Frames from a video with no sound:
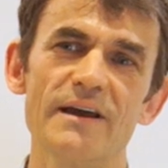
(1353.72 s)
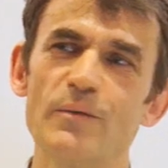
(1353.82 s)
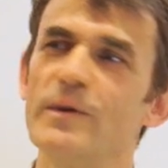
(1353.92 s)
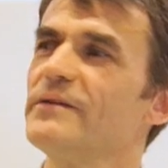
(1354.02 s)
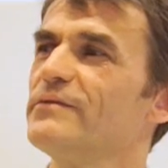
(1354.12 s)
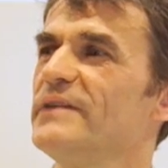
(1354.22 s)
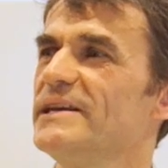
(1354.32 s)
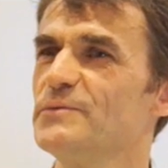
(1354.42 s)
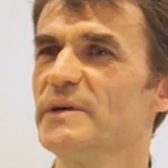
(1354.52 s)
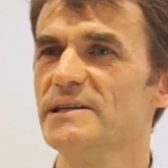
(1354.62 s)
Now, one of the
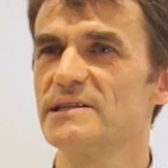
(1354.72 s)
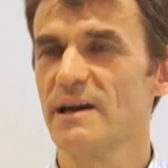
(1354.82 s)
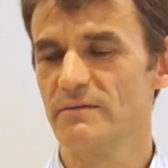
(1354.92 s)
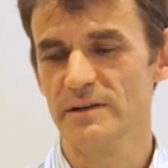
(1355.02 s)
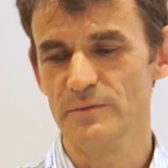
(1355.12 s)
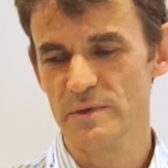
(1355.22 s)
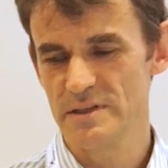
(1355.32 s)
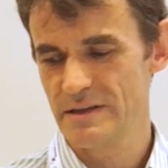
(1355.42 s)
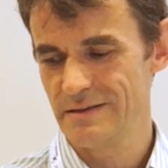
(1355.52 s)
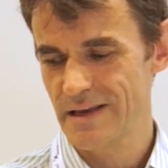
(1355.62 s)
things we discovered
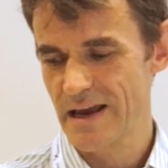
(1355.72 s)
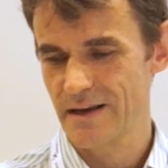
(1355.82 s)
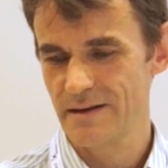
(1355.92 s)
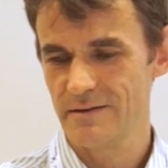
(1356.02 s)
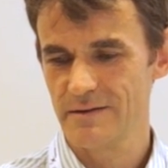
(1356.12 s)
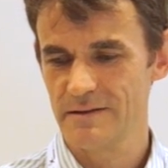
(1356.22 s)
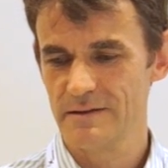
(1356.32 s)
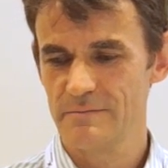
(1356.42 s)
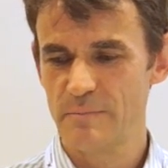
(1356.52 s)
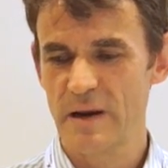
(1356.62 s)
was that
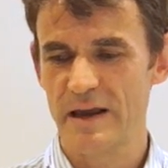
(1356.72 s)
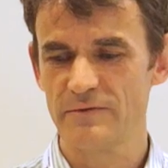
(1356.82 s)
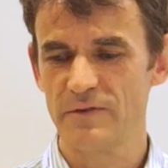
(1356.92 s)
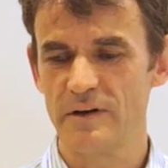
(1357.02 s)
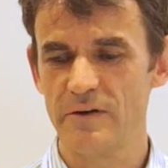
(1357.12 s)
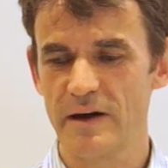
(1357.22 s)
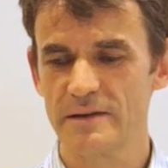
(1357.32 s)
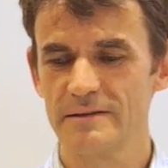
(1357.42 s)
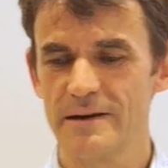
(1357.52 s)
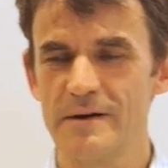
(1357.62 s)
planned
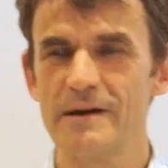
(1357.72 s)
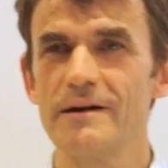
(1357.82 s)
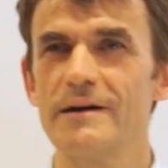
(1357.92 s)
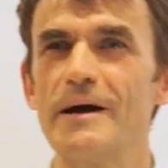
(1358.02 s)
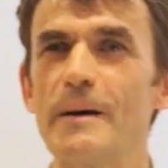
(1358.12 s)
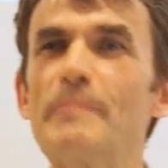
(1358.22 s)
follow-up